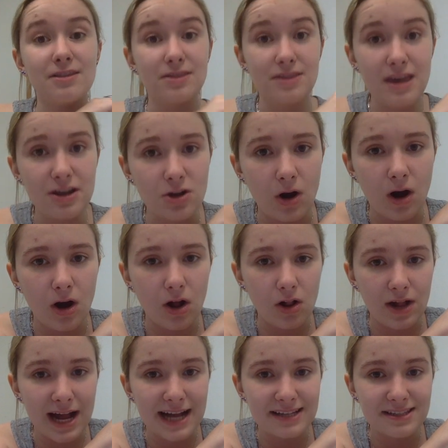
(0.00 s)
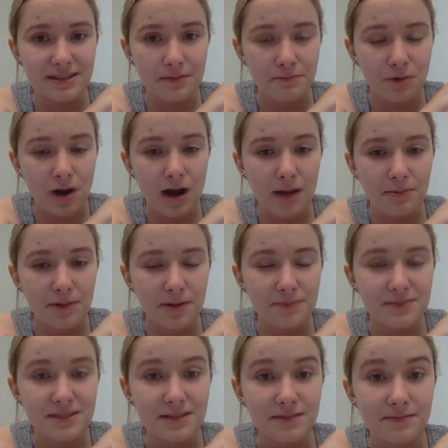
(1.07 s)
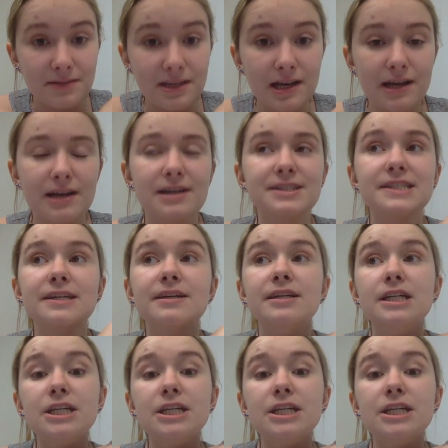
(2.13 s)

the girl has some problems because